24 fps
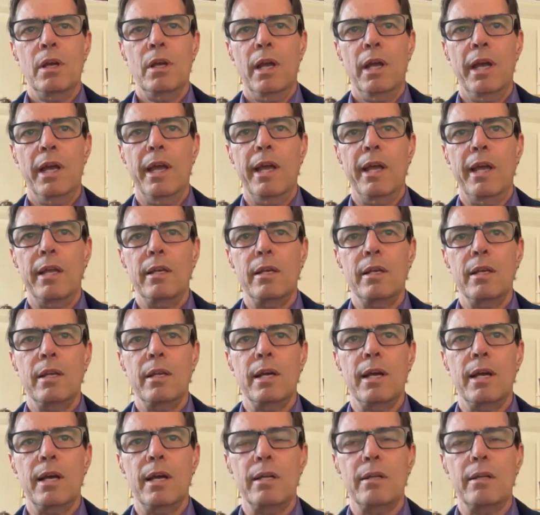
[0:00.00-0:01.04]
And
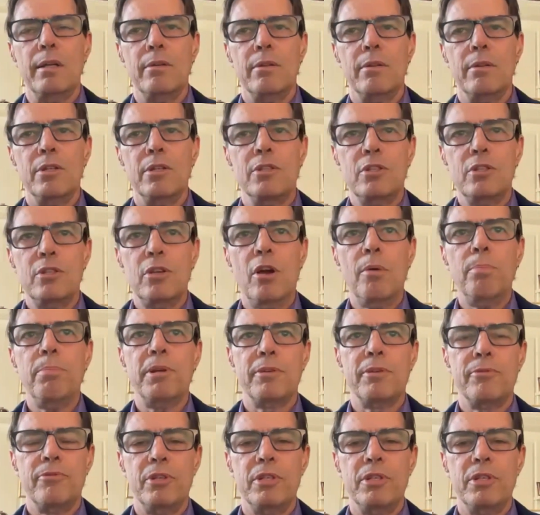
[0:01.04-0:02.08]
the
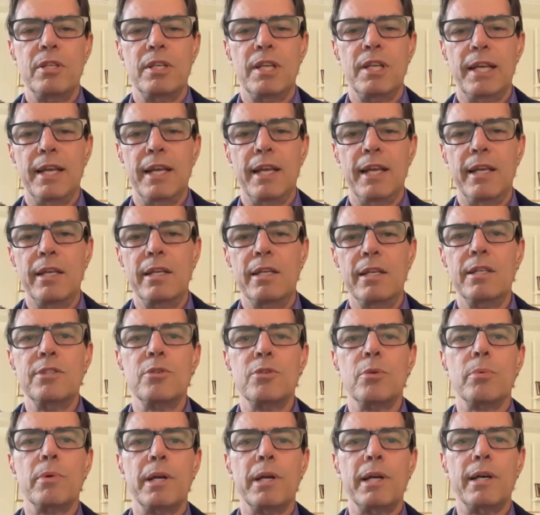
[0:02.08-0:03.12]
topic for today is
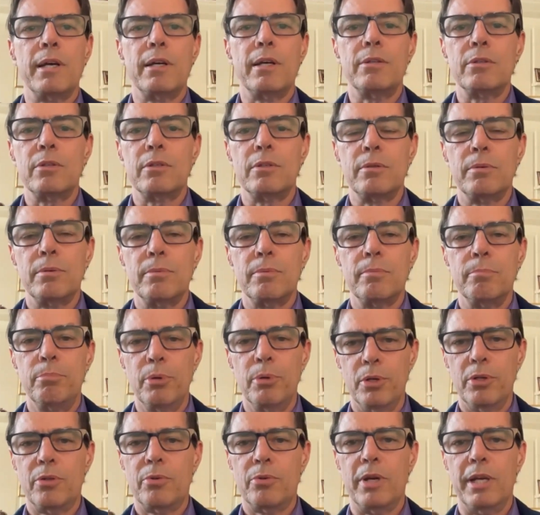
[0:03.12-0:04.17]
around
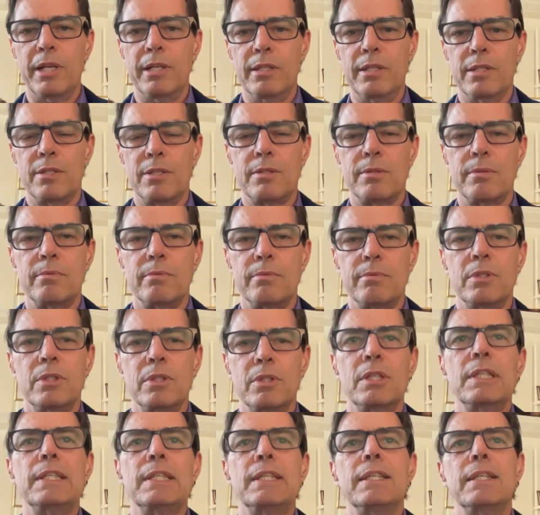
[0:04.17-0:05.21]
birth rates.
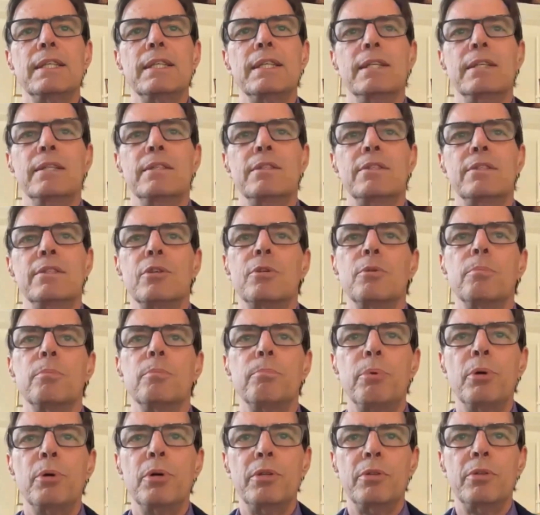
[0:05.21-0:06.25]
So
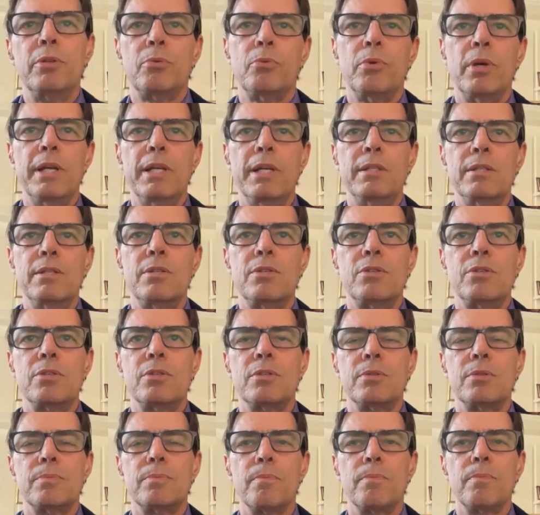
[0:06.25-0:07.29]
birth
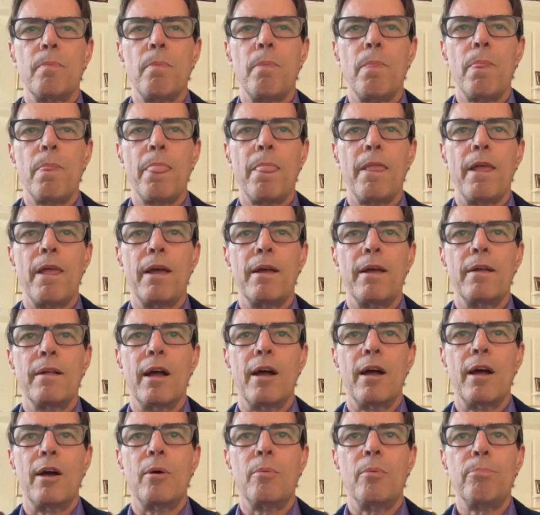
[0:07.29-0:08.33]
rates
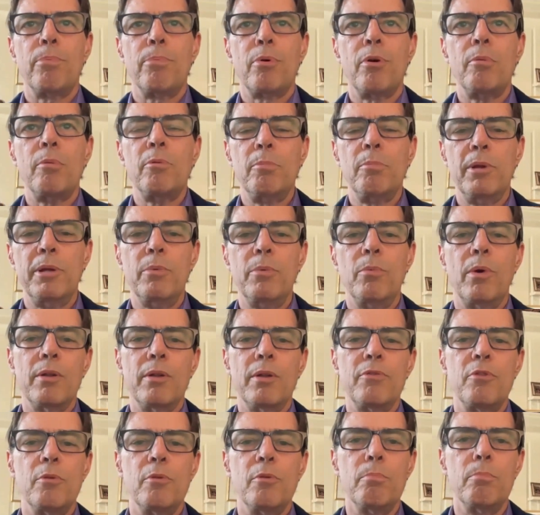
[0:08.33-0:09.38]
are probably one
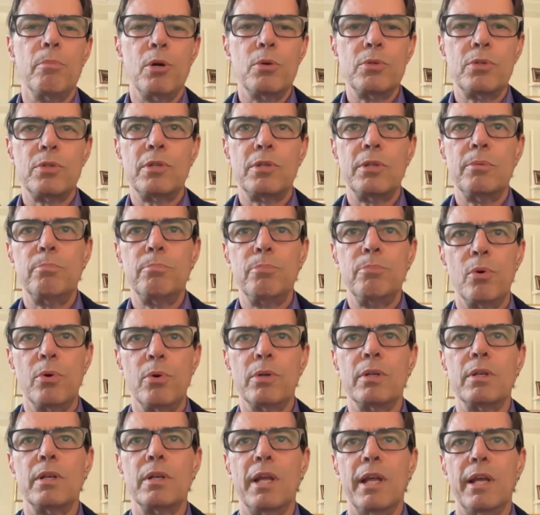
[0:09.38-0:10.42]
of the most
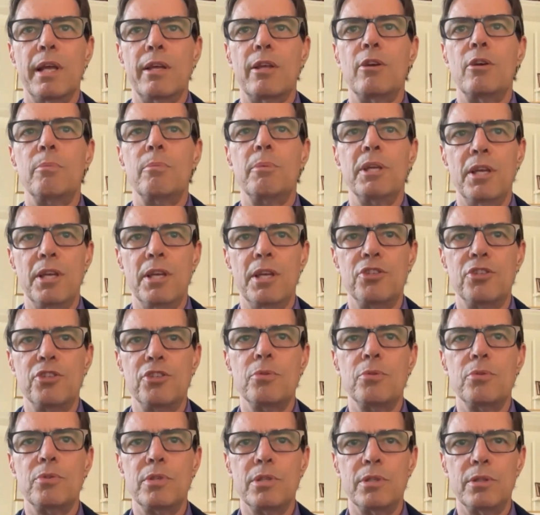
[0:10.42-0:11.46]
important economic
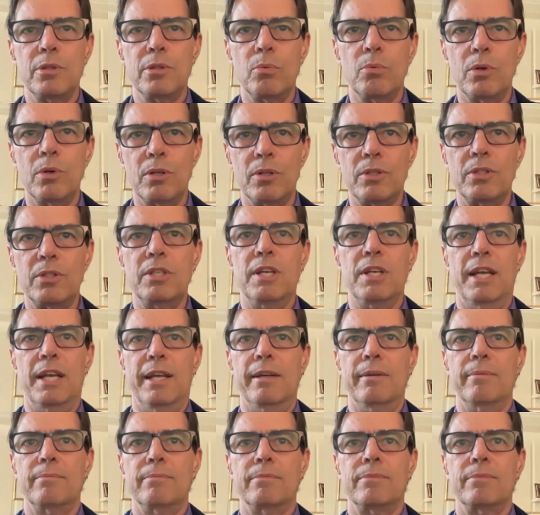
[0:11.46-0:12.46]
issues in the world today.